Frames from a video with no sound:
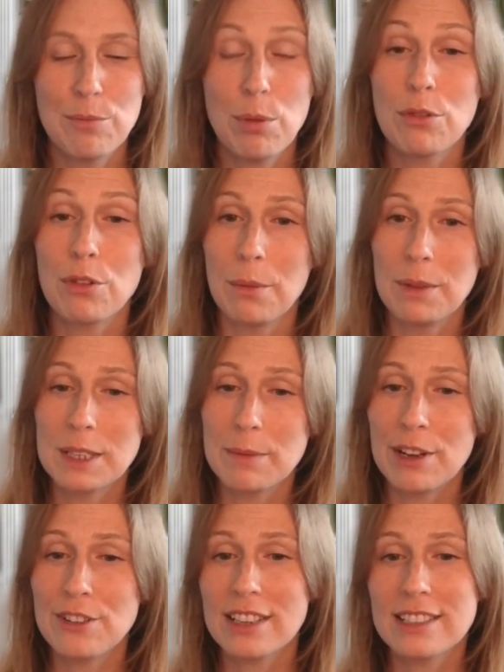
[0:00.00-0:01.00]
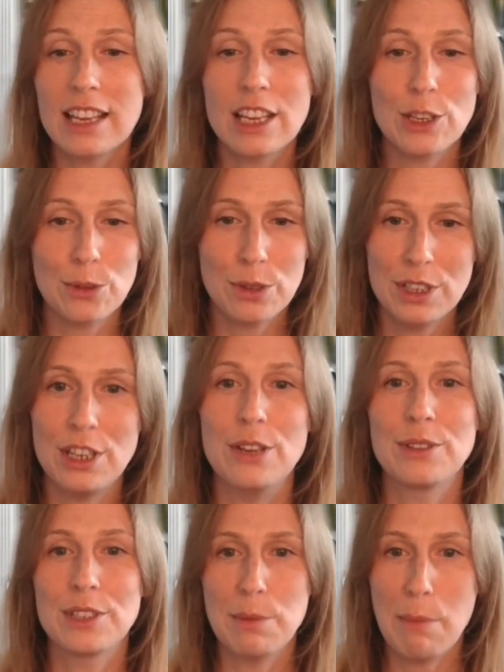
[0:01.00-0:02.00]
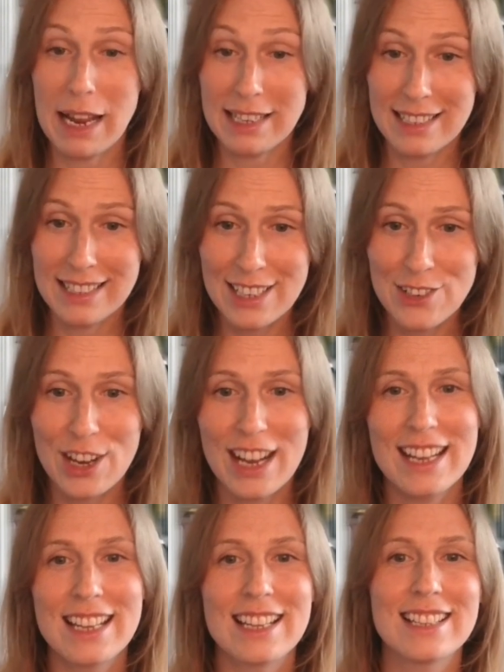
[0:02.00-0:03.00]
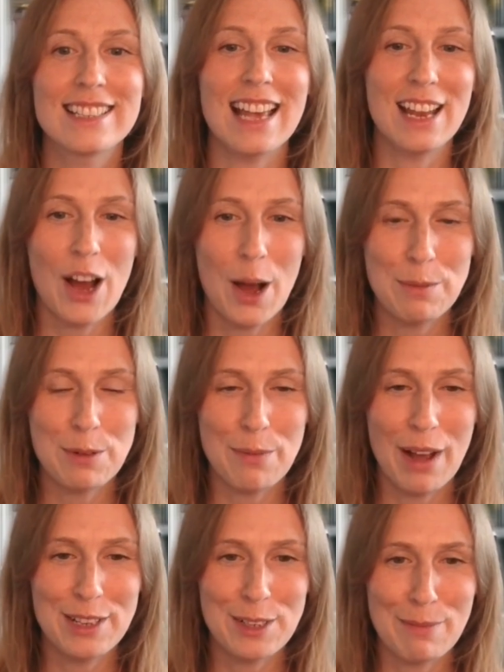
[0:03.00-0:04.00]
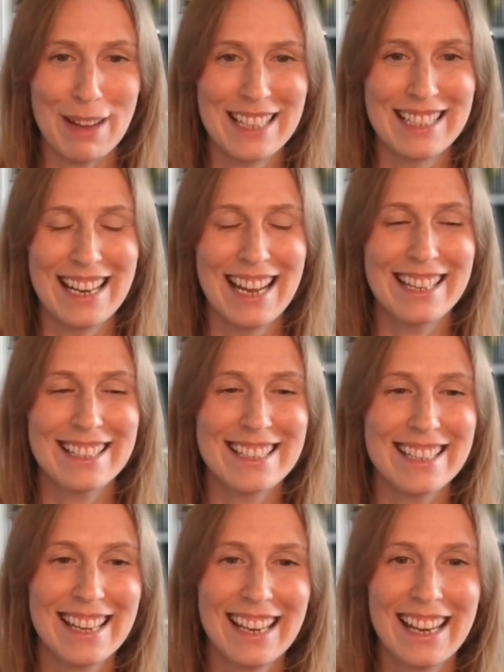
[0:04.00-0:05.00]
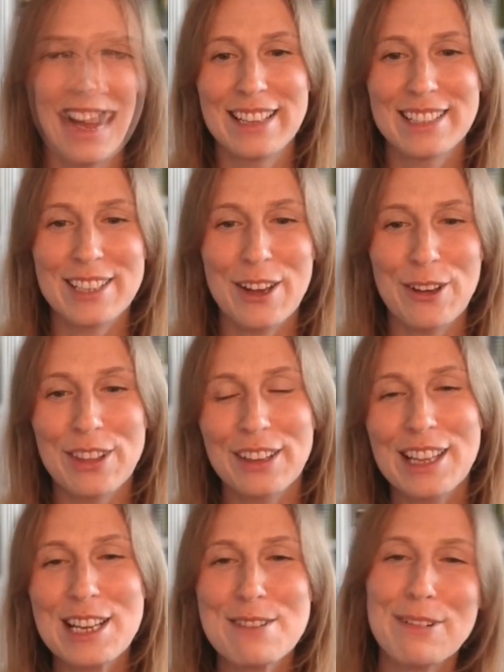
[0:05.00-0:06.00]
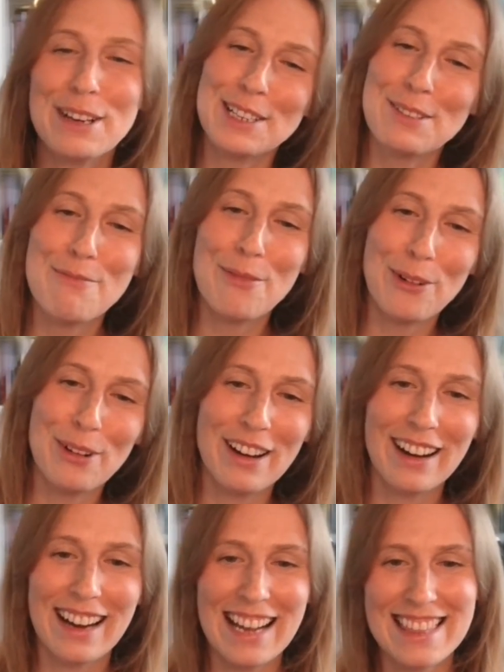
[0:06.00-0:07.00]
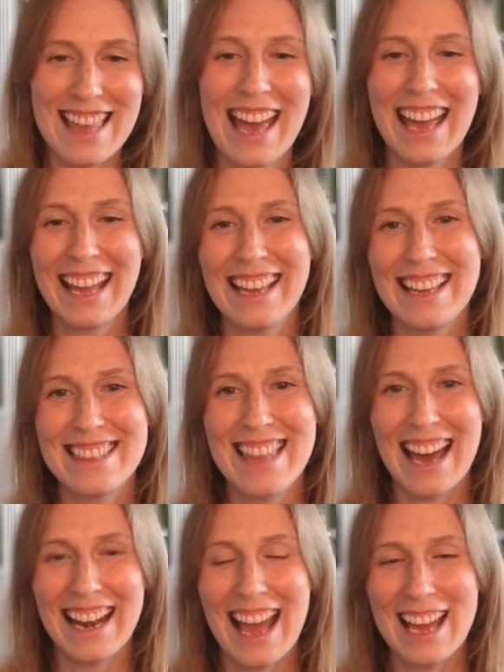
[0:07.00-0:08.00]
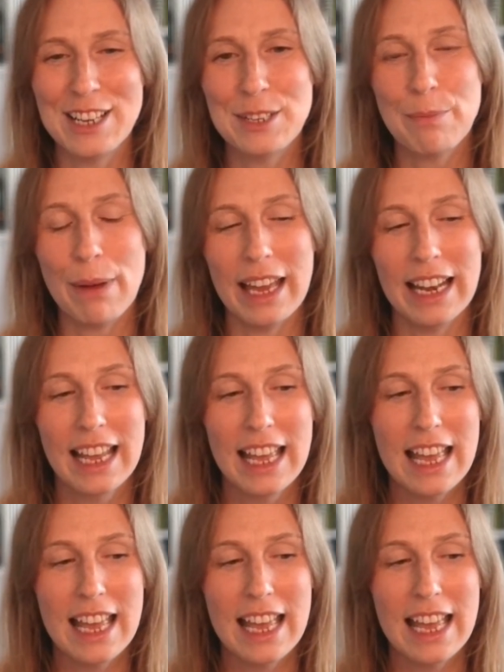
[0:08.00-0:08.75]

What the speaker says: performance metrics that you can use to make decisions and optimize your business. And so the leaderboard is more in that end. But